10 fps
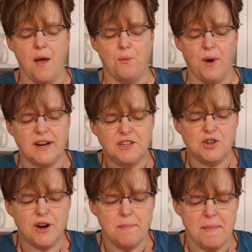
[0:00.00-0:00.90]
when I
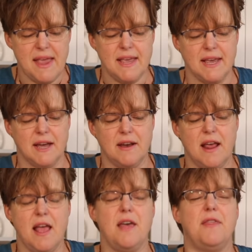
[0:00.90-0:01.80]
started making it,
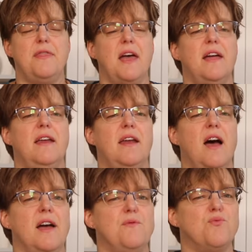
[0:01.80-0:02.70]
then
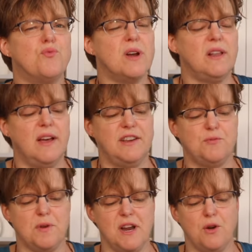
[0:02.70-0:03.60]
I
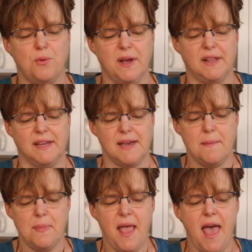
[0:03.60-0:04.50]
realized pretty
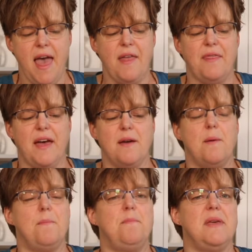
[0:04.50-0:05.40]
quickly
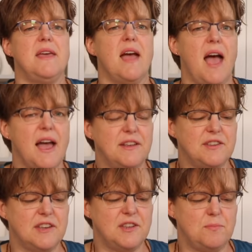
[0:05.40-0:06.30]
that
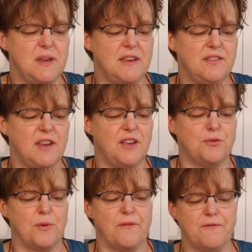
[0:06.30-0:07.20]
because this piece
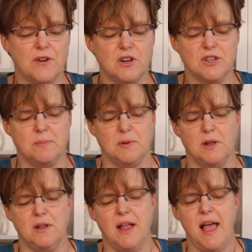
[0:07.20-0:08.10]
is
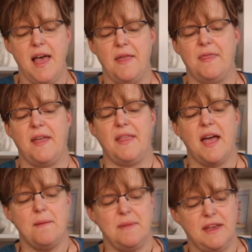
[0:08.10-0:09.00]
reversible, then
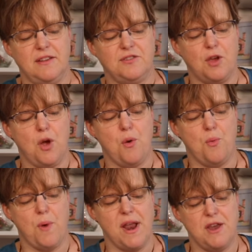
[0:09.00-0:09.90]
that means
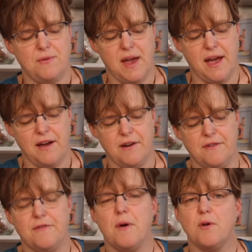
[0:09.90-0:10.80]
when you
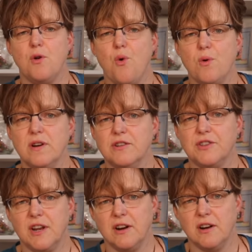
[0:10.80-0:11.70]
have
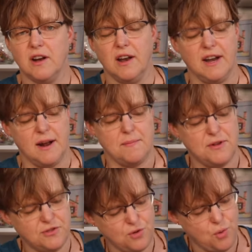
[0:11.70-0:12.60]
corners that are going to line up,
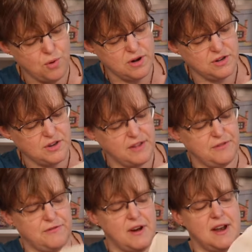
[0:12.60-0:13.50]
there's corners on the
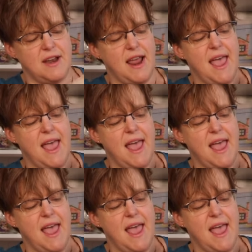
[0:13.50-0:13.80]
front